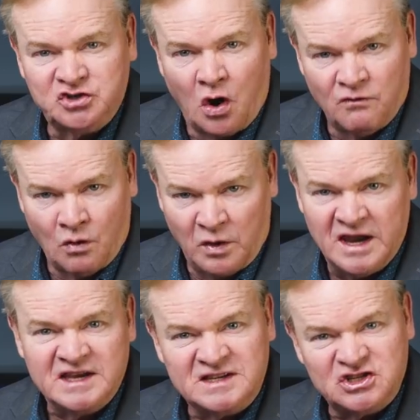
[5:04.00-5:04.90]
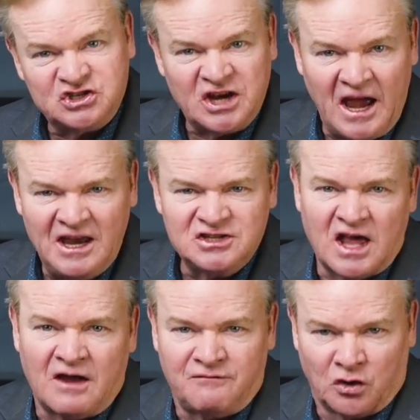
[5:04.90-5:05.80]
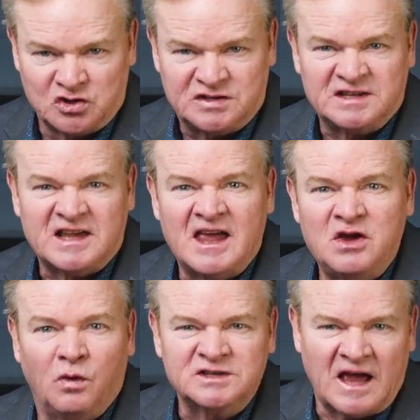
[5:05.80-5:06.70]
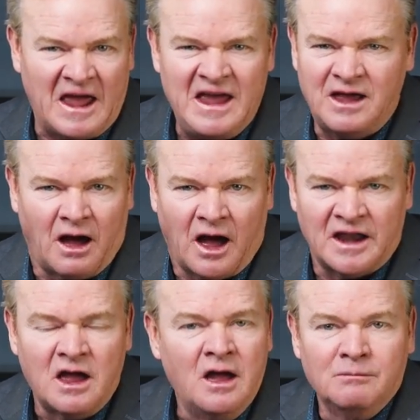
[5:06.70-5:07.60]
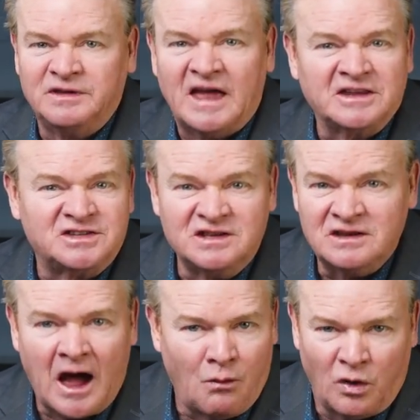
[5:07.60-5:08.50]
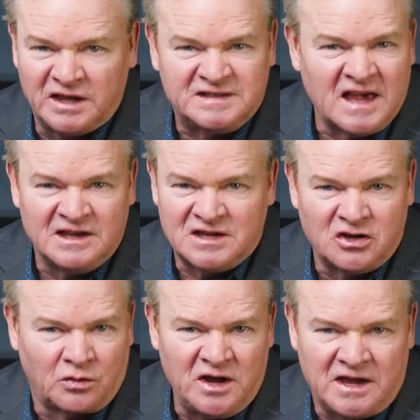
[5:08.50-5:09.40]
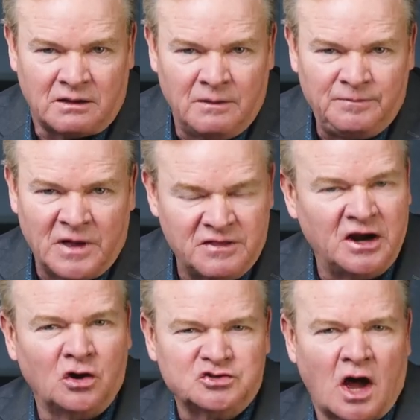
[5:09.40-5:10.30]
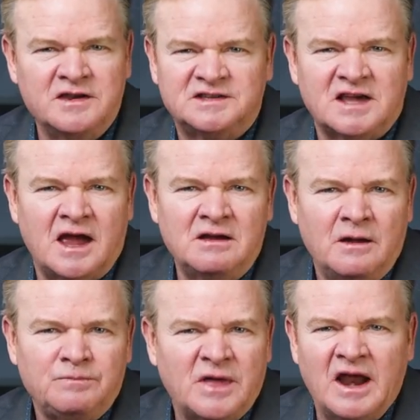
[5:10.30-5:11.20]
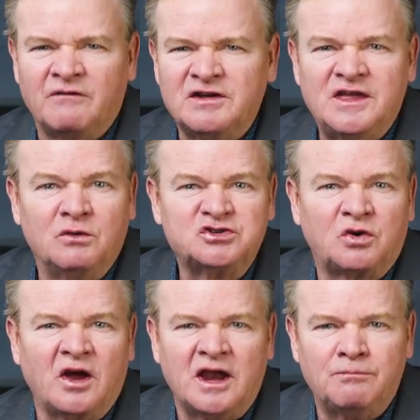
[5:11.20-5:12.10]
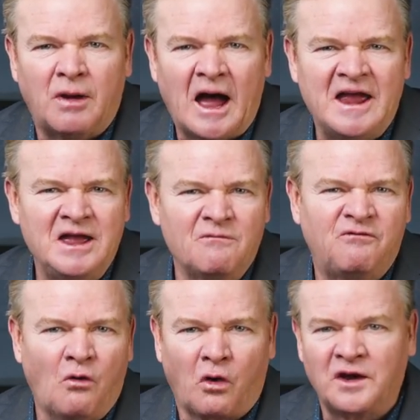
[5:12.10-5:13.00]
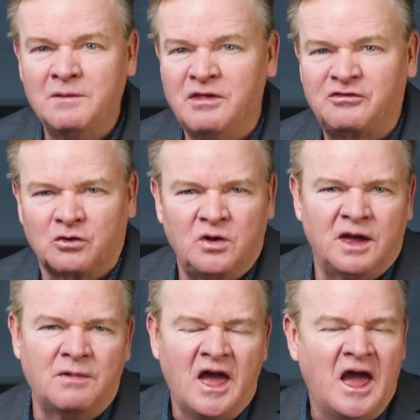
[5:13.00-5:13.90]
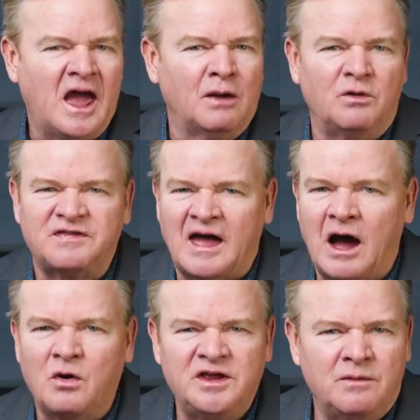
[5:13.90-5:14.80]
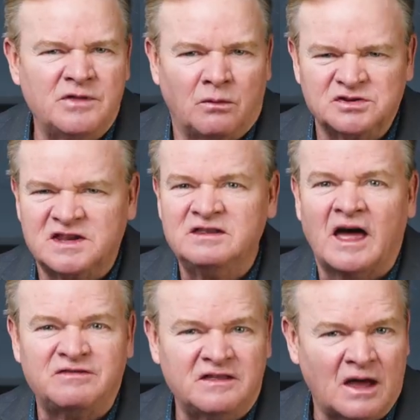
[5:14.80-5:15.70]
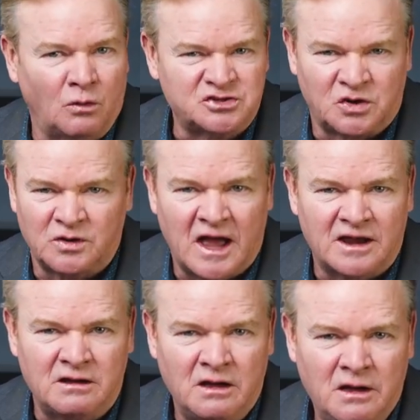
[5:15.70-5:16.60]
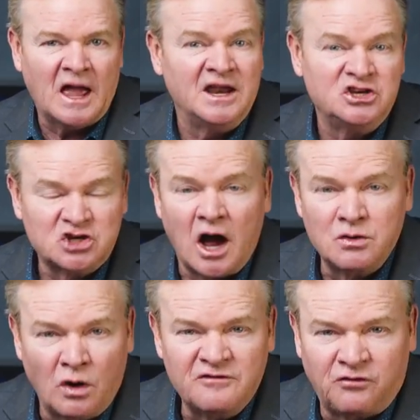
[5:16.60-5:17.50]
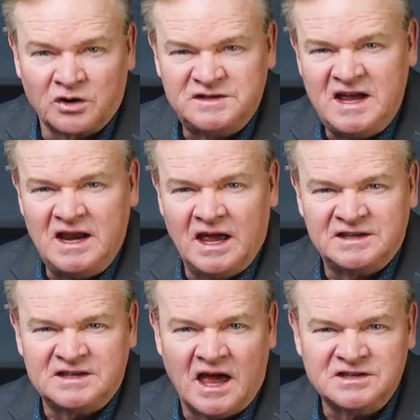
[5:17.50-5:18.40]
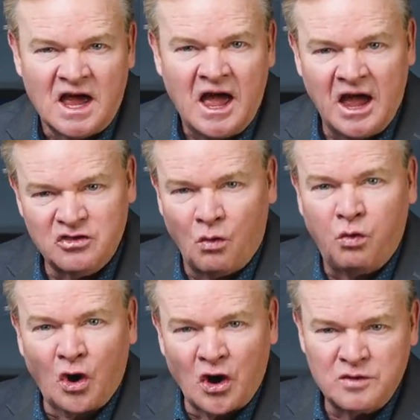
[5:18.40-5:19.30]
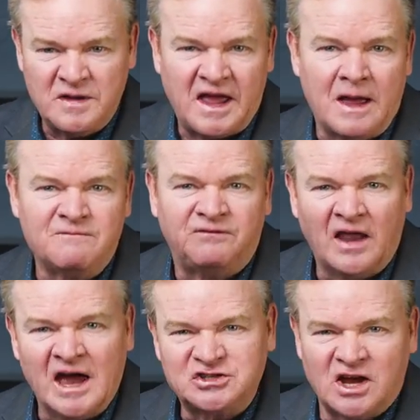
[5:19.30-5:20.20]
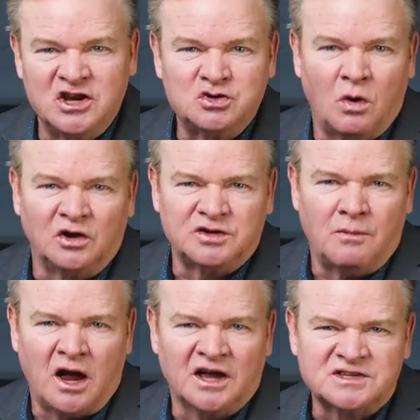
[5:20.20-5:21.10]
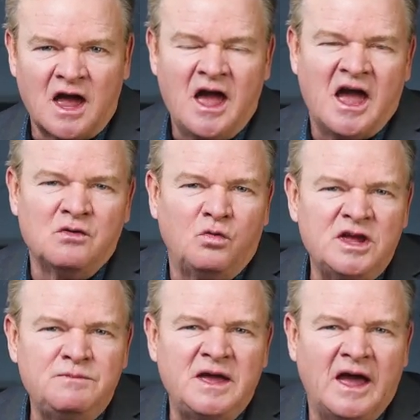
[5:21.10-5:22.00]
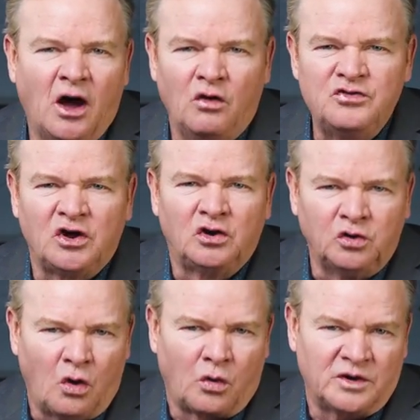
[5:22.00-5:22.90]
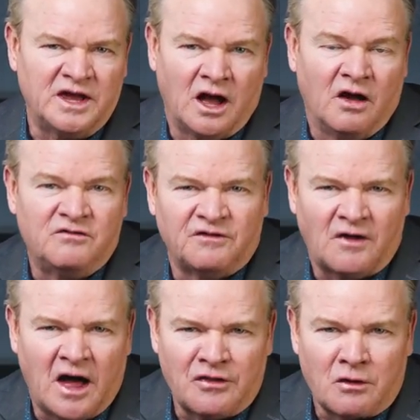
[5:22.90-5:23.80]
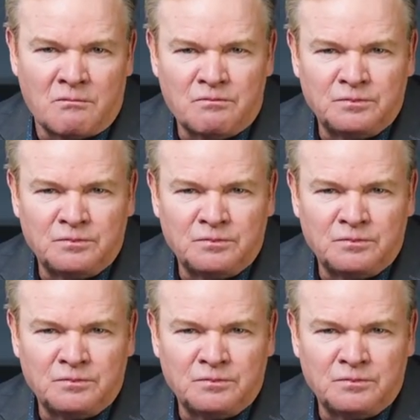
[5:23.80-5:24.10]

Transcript: Jehovah Witnesses changed that verse to say he was a God, but that's not what it says in the Greek. And then it goes on to say that everything was created by him, for him, and through him, and without him there was nothing that was created. And in John 1:14 it says, "And the Word became flesh and dwelt among us, and we beheld the glory of the Father."